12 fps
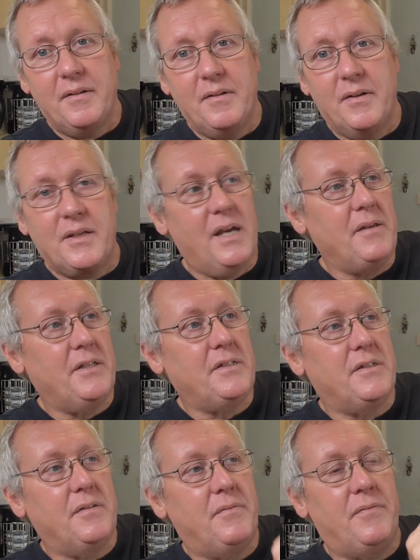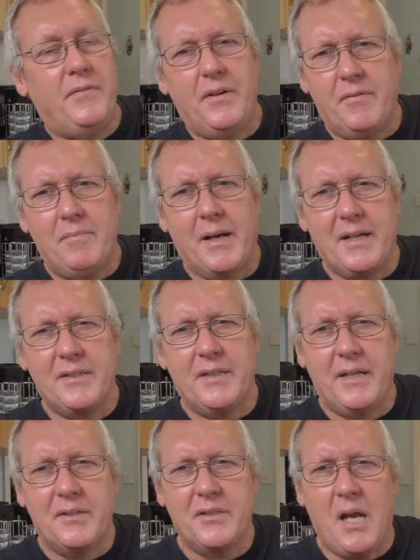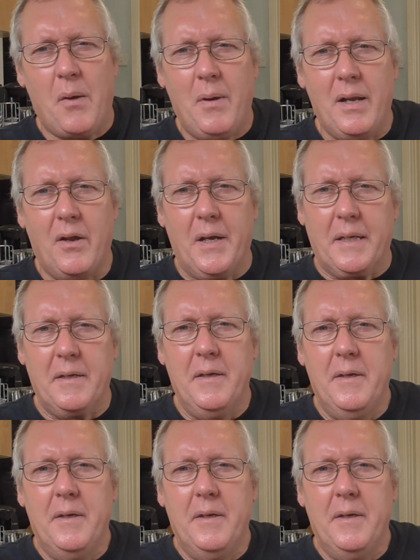Okay, this is the fifth magazine, so we're like